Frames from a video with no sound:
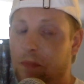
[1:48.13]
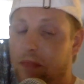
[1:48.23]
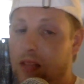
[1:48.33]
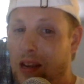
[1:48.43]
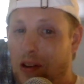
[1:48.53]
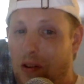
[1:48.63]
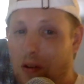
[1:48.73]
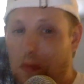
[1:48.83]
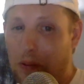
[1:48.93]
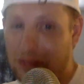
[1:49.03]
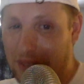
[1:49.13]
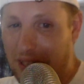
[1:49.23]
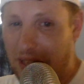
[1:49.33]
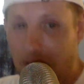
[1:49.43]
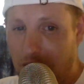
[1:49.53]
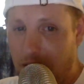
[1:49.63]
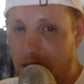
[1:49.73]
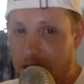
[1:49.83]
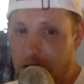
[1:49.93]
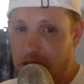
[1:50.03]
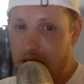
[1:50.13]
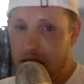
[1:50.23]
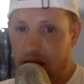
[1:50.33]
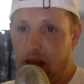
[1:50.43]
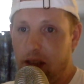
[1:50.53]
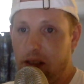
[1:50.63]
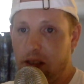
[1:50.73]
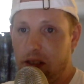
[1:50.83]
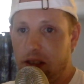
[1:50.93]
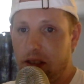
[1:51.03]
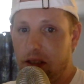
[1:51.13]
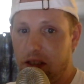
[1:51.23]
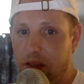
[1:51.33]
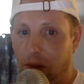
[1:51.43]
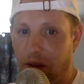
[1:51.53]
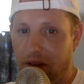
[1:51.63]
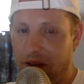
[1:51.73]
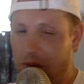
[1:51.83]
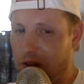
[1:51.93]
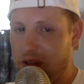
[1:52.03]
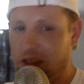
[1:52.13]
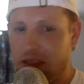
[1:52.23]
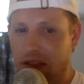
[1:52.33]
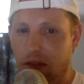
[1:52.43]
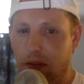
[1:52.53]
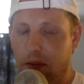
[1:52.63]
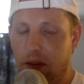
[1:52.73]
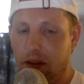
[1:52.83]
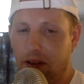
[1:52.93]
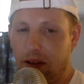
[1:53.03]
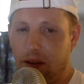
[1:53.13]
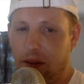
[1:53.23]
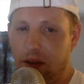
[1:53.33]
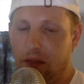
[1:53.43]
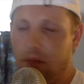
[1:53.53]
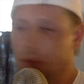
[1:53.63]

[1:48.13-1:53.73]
Now, politically, I guess you could say it's probably the worst it's ever been. I mean,